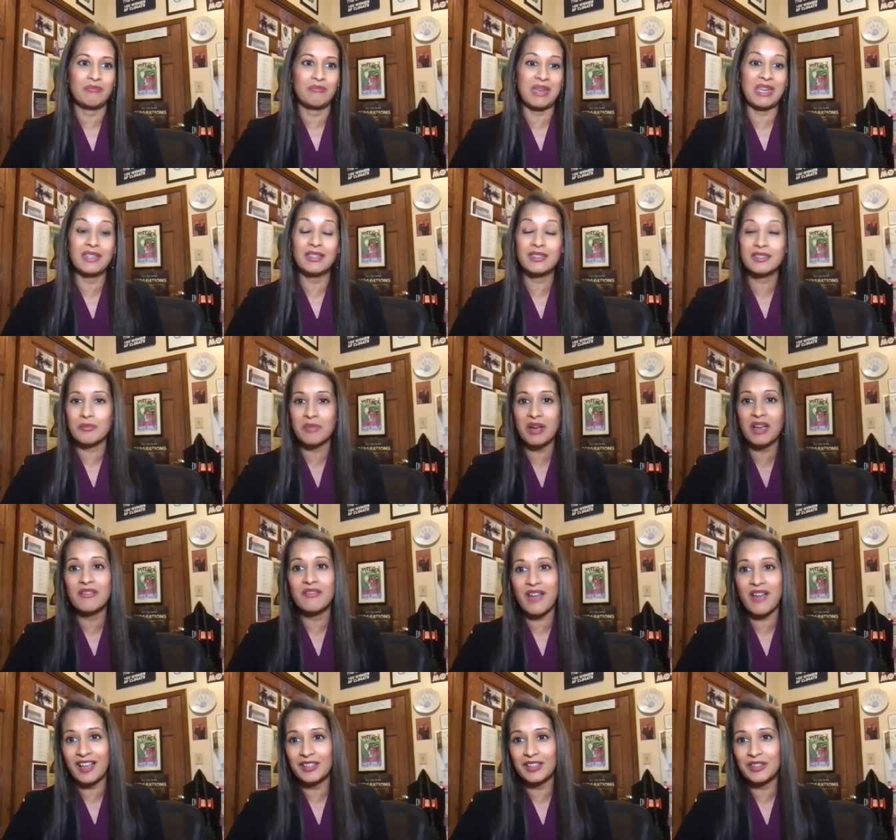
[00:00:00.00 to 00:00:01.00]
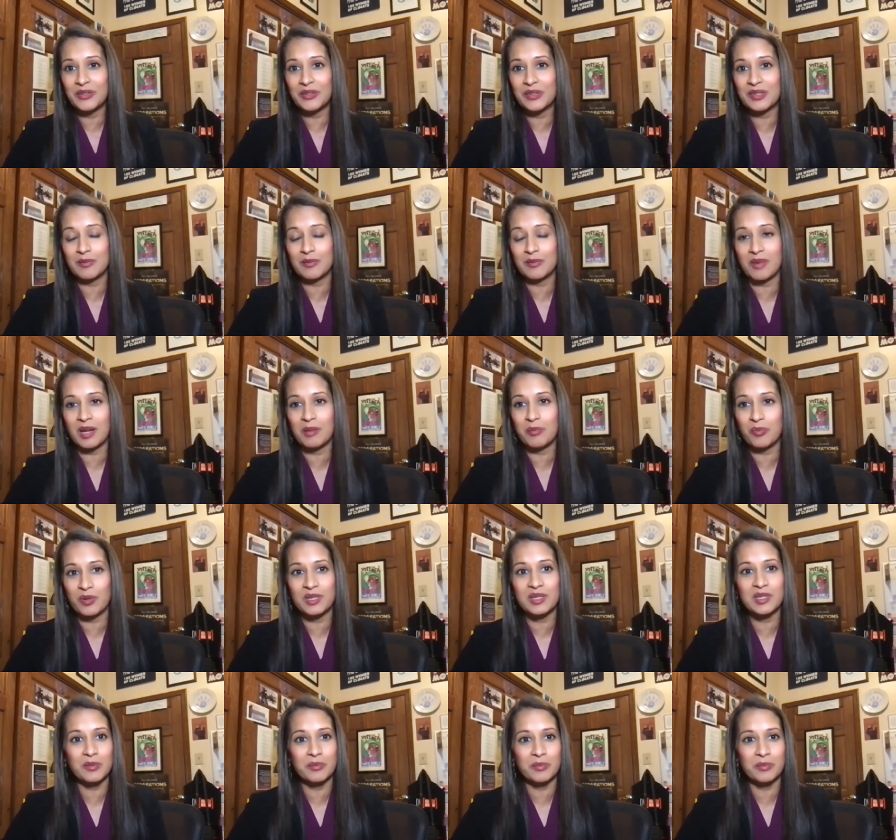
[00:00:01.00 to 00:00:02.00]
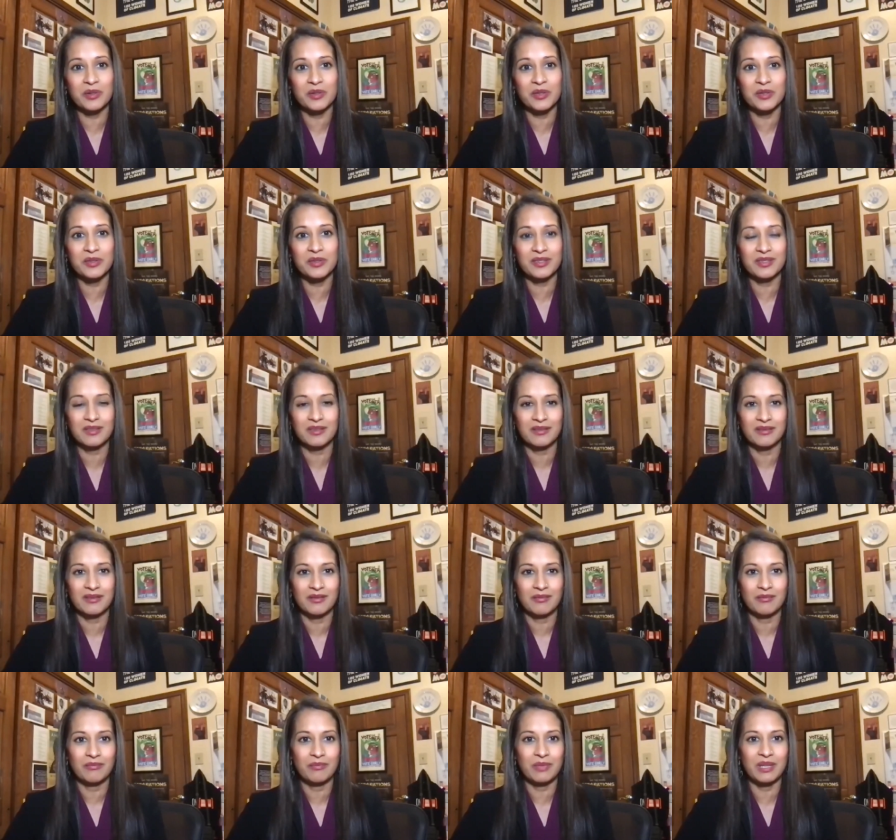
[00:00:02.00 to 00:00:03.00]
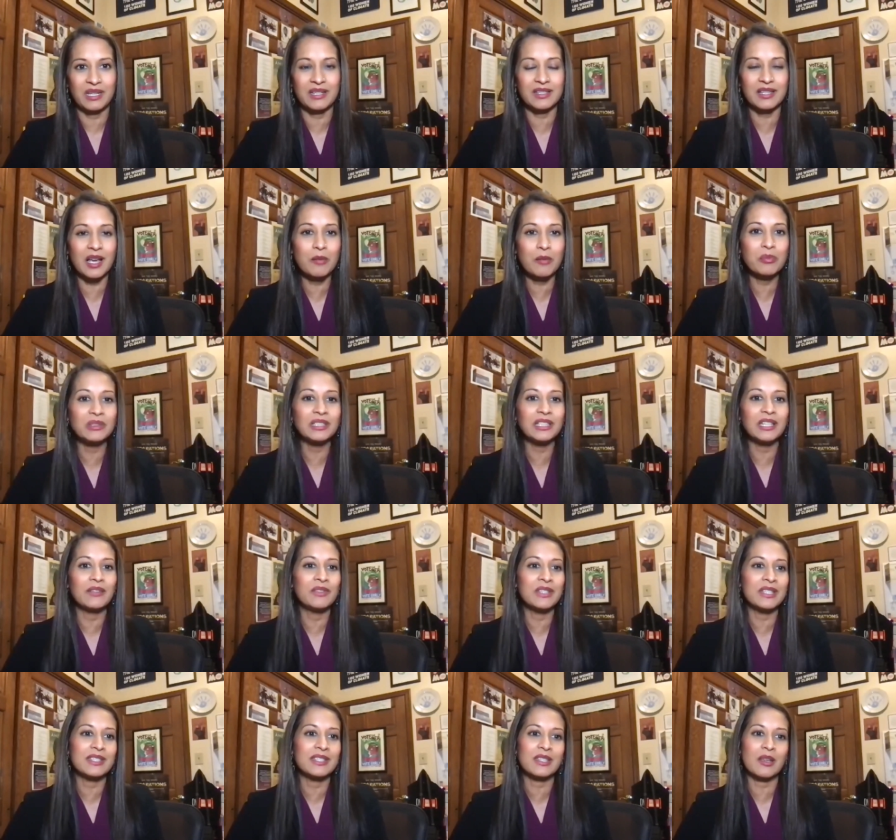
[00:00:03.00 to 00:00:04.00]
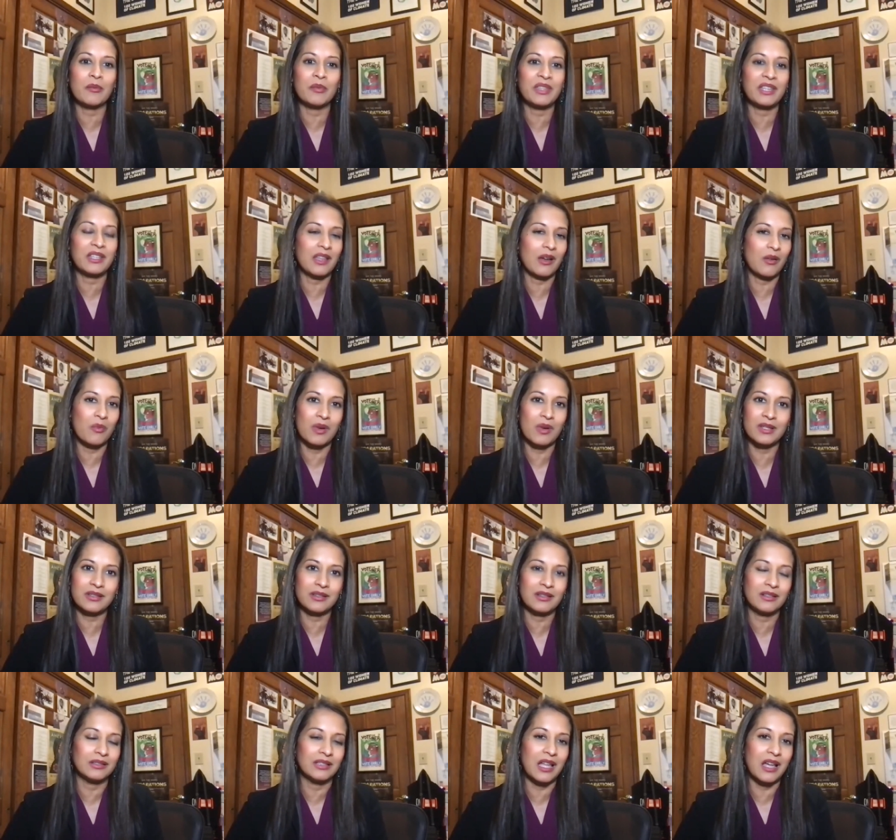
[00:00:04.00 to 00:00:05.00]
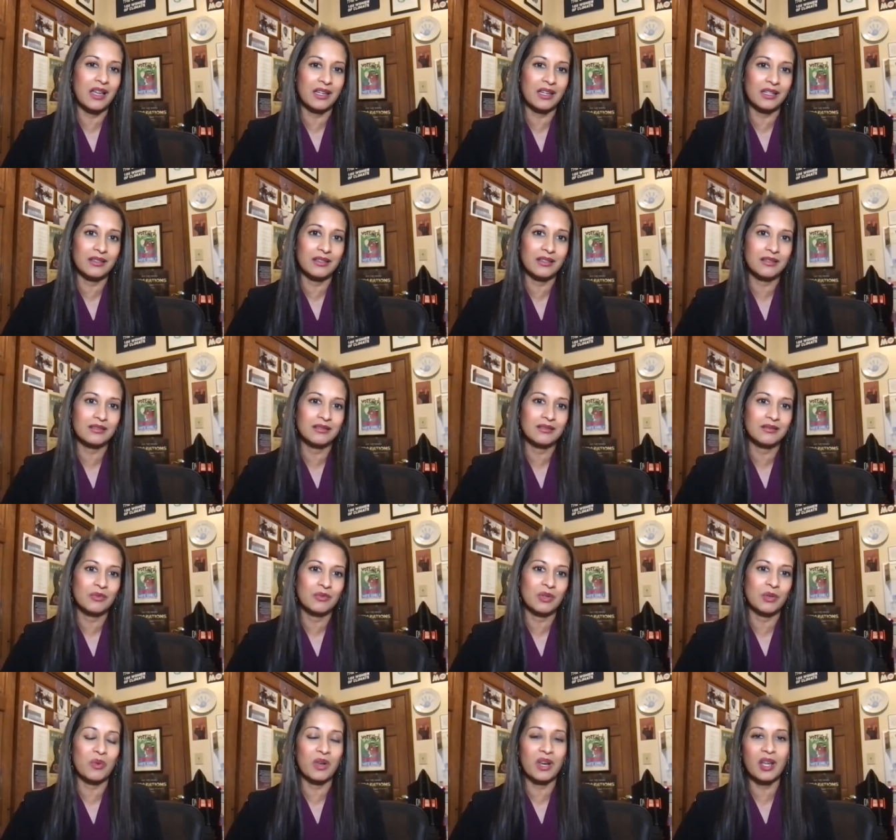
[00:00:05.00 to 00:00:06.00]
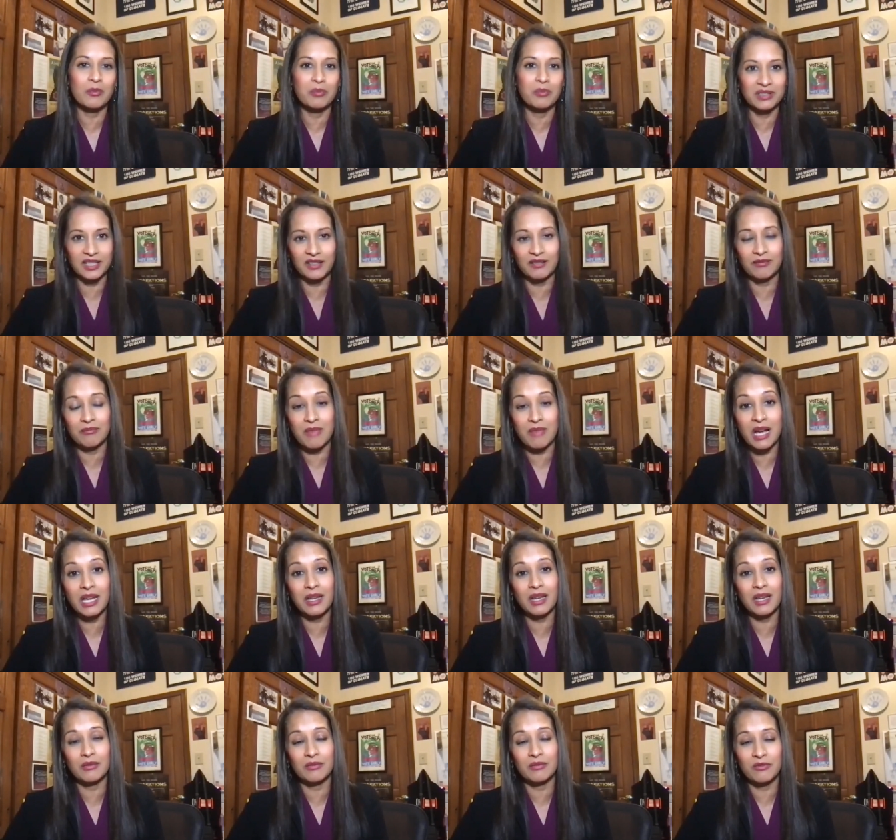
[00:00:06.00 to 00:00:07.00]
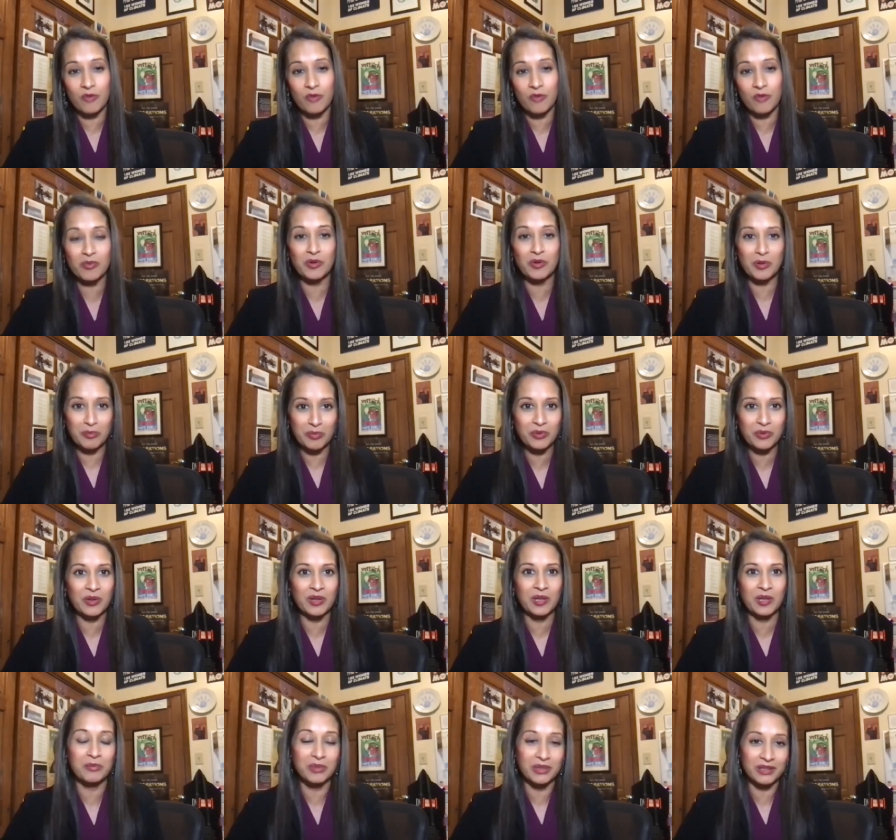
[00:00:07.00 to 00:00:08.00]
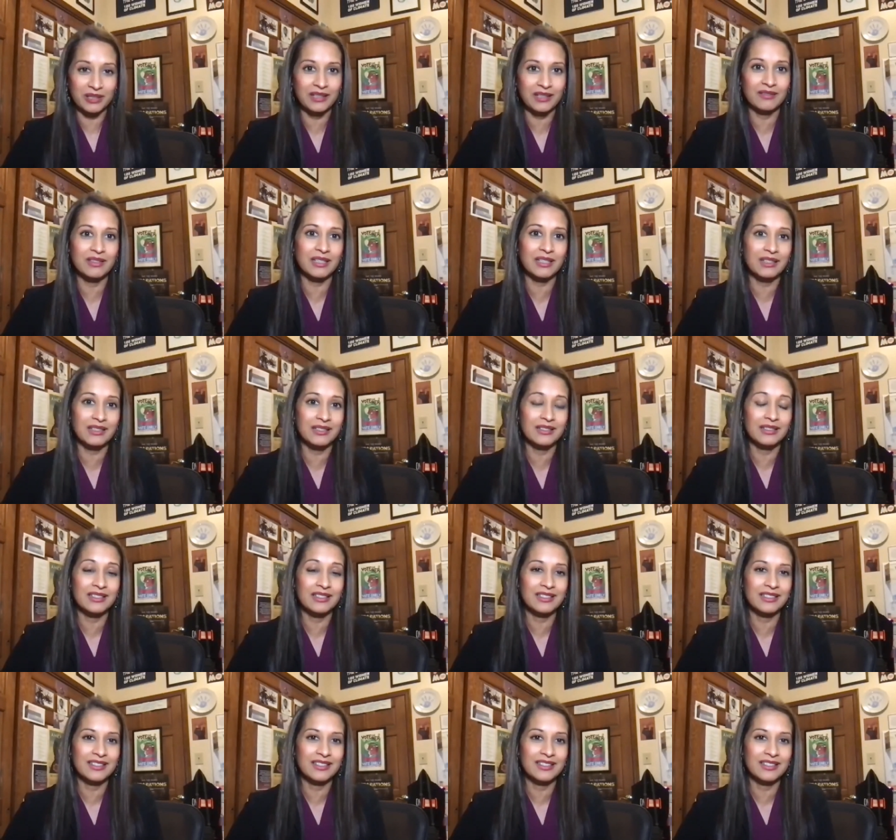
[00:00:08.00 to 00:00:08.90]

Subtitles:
based on my values and my principles, because I believed in something that wasn't aligned with what I believed my former employer believed in.